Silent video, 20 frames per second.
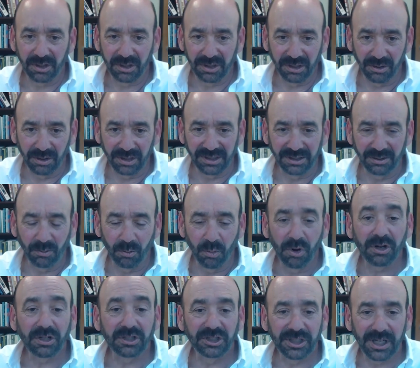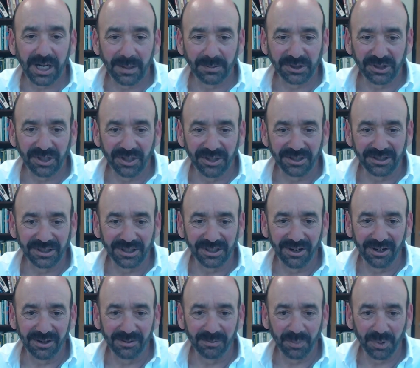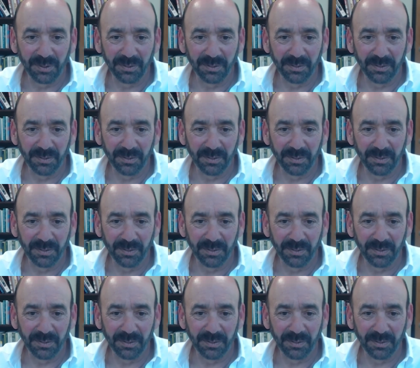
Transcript: uh, workshops on their on